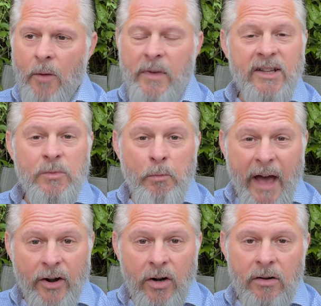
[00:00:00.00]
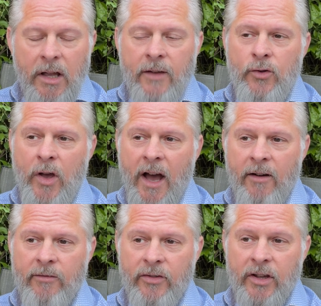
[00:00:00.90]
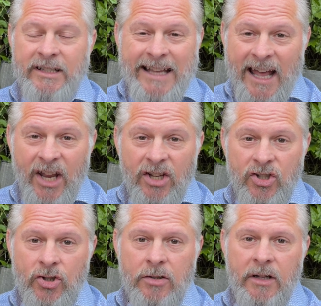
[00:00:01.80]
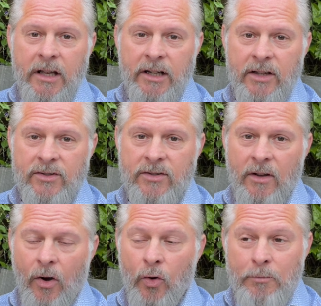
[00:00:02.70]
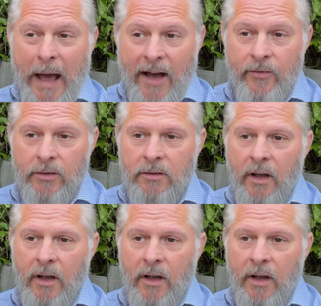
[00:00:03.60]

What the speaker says: It's better if you have the 10-inch in its own baffle,